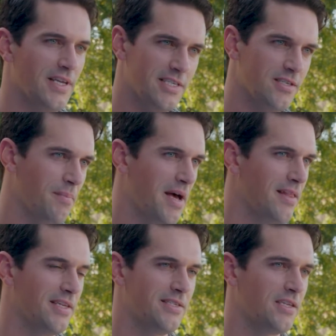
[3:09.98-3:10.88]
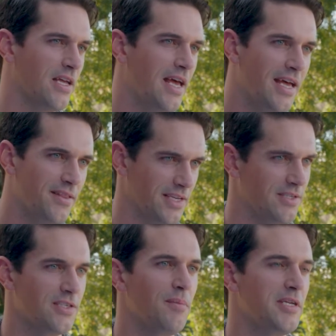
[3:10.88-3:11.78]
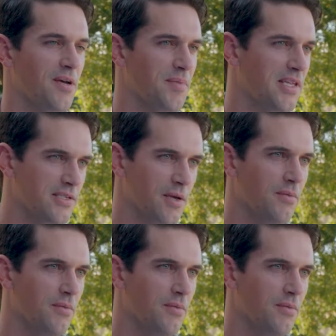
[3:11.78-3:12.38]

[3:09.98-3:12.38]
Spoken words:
this is gonna hit. This is gonna be something that's gonna